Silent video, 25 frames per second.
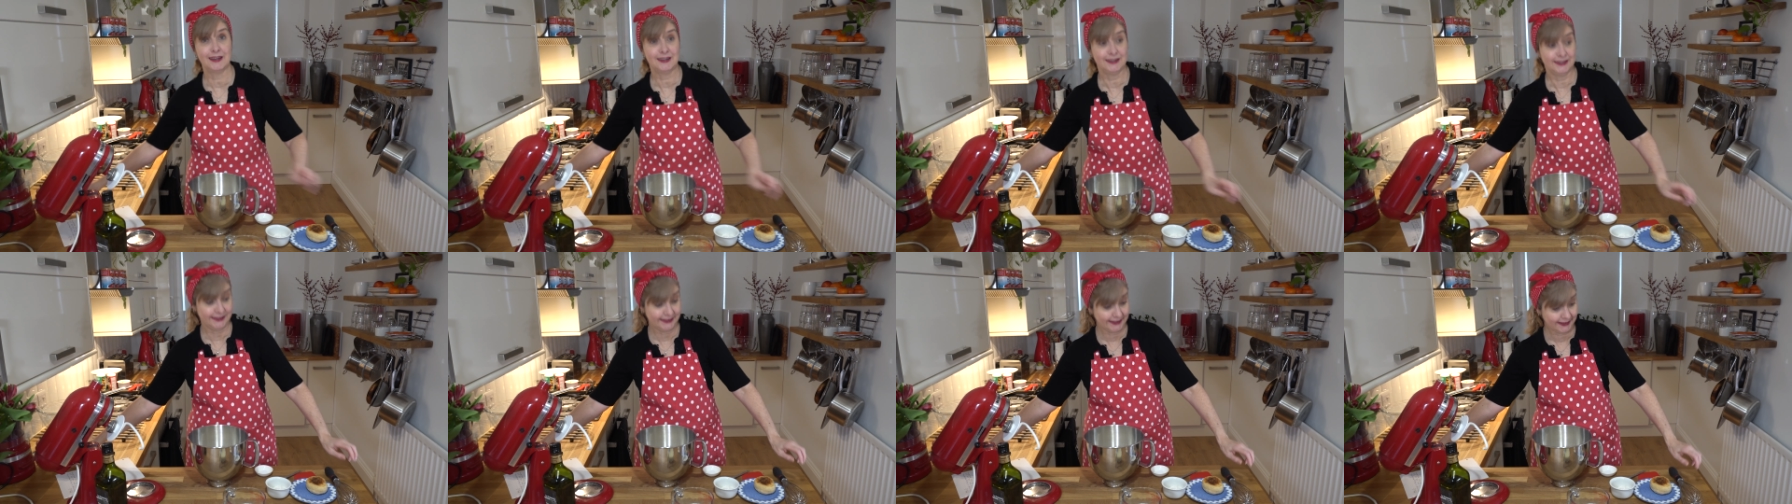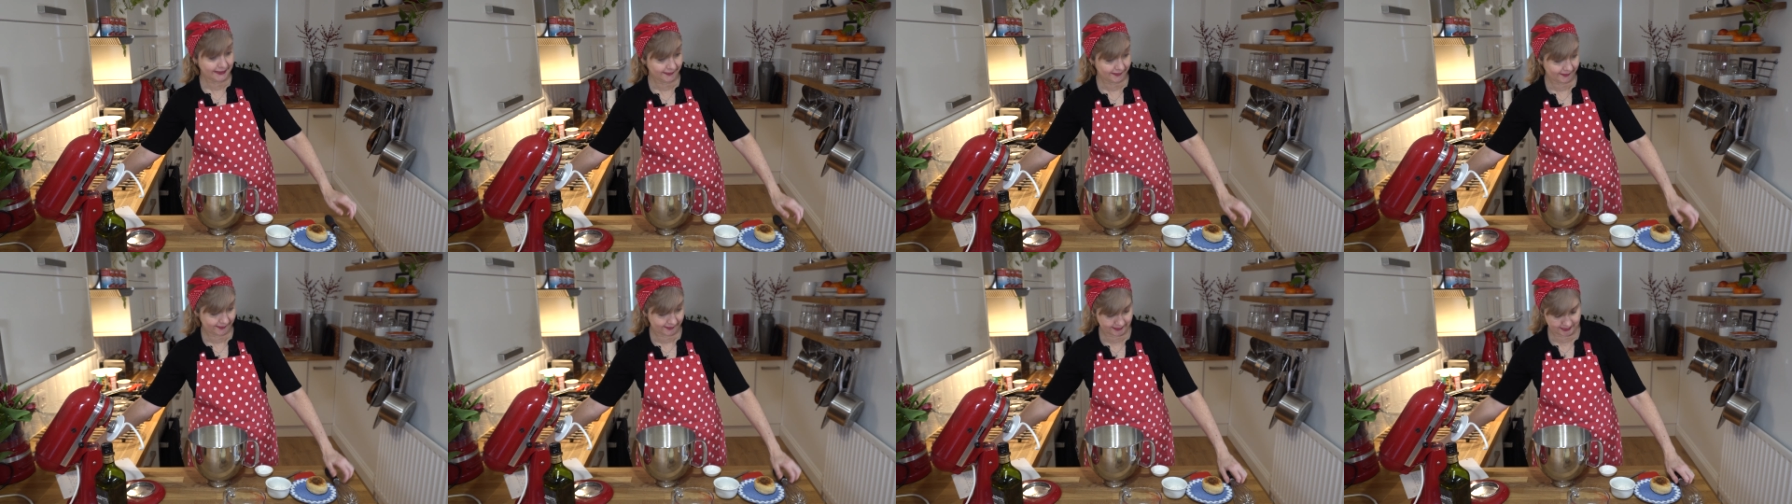
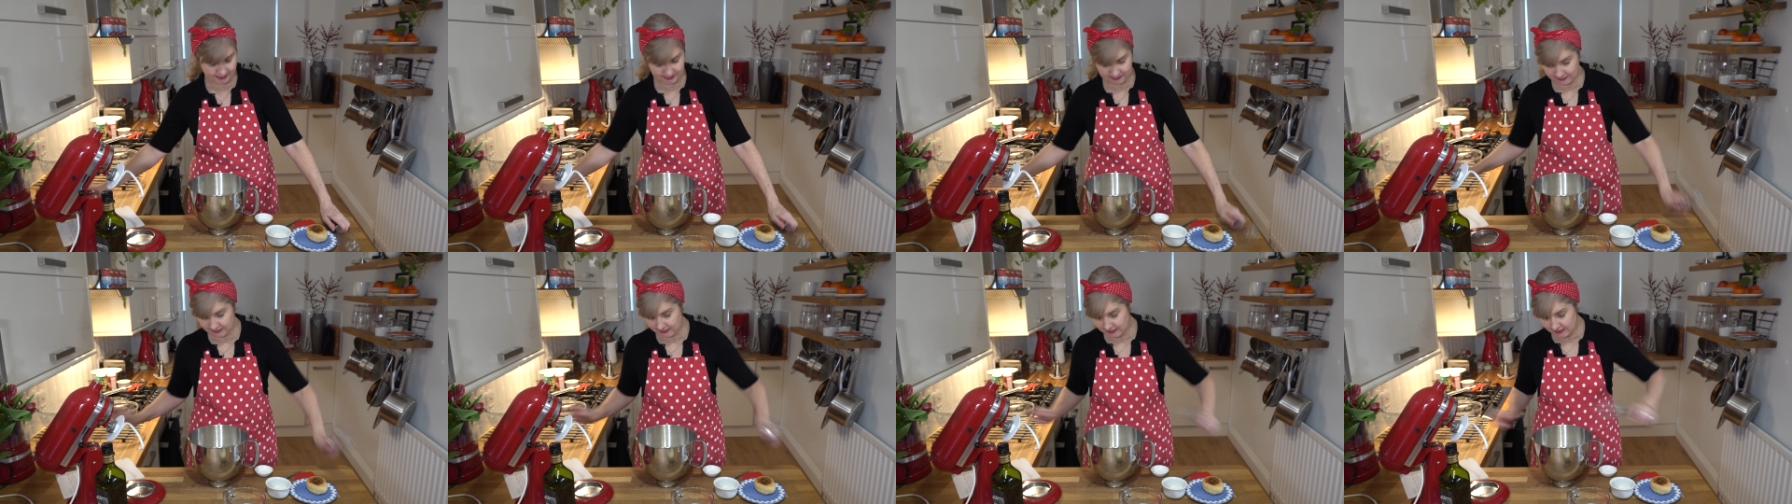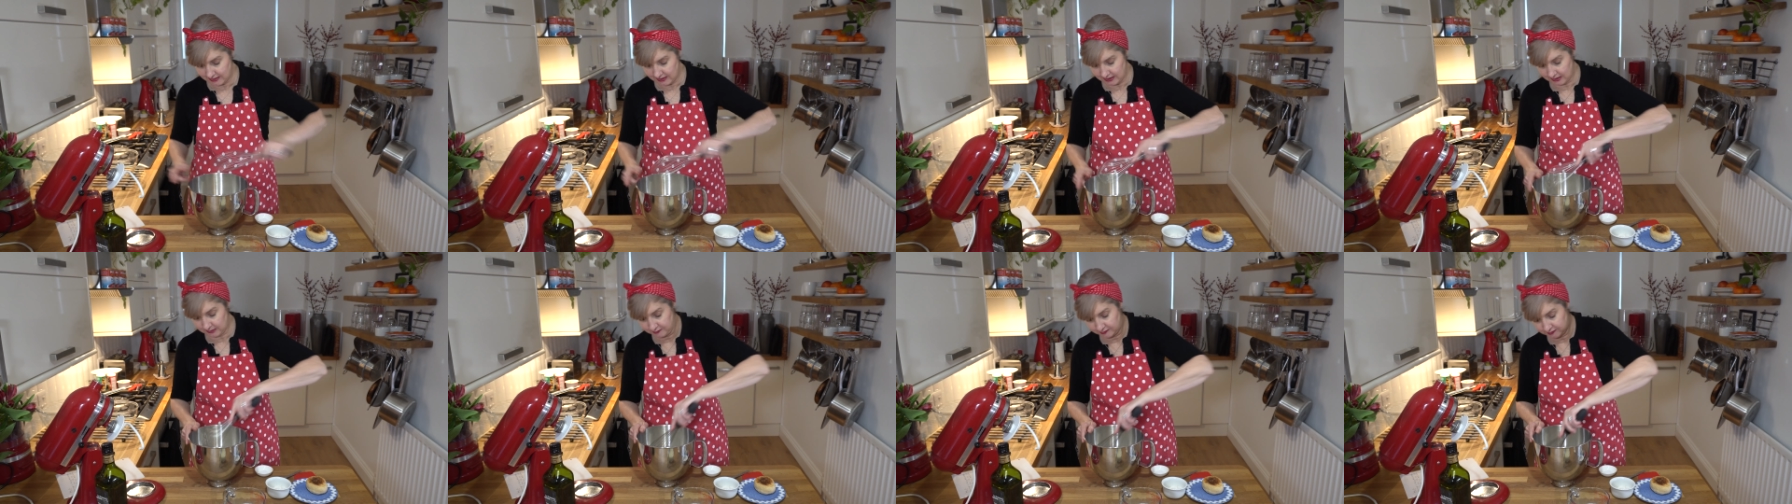yeast.
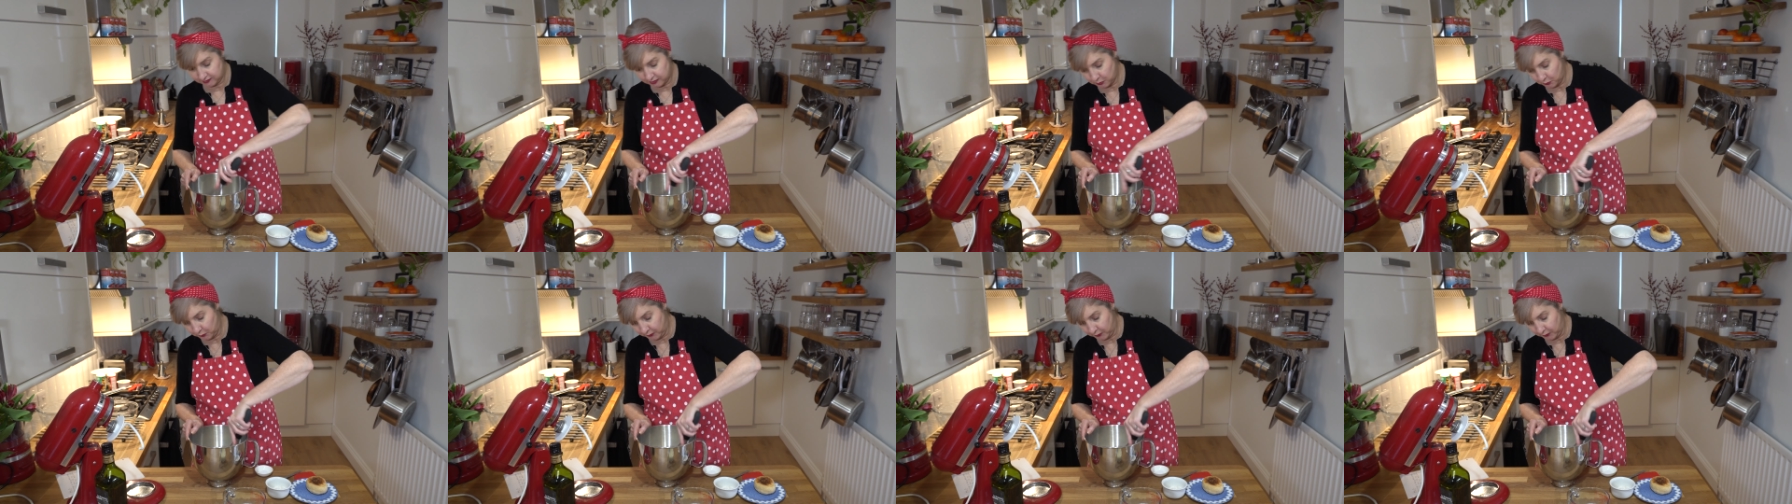I'm just going